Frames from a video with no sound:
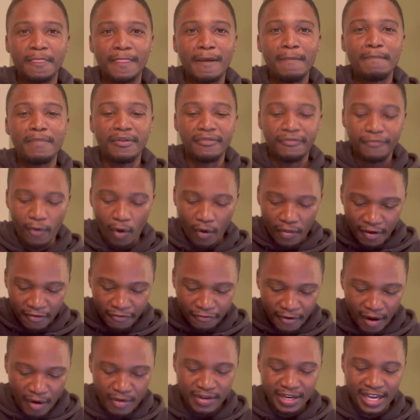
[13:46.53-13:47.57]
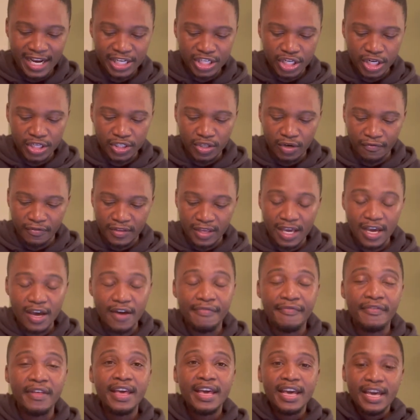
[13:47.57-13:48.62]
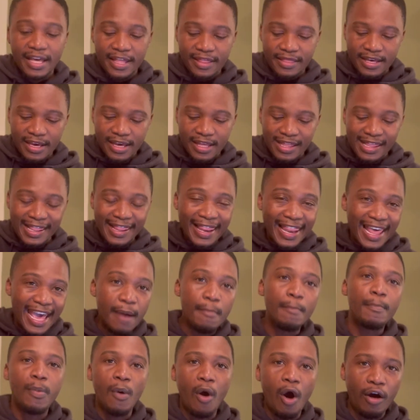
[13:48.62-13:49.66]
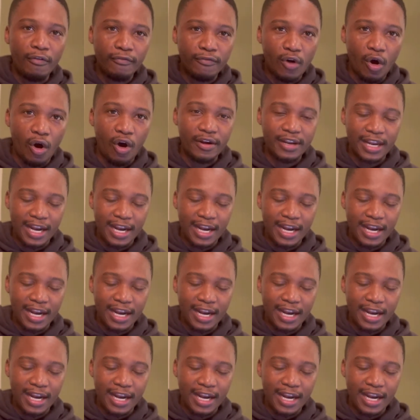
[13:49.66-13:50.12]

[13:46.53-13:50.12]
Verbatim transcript: before the foundations of the earth, the Lamb of God,